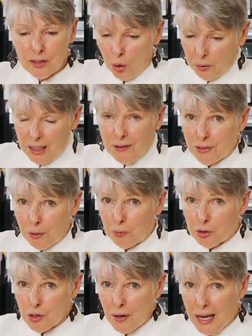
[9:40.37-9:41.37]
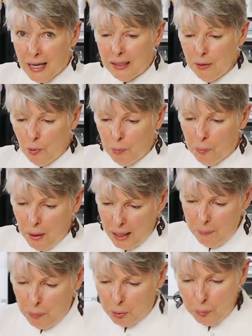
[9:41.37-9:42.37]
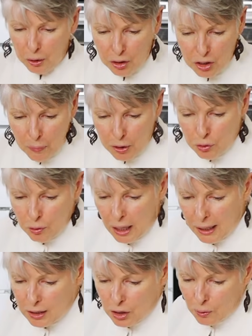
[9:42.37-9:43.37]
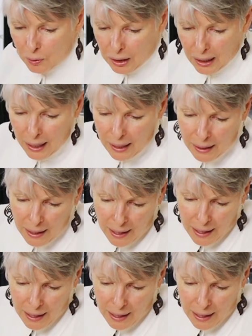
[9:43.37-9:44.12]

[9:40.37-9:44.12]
Don't lift it with your hand, it will break, but with the spatula it's okay.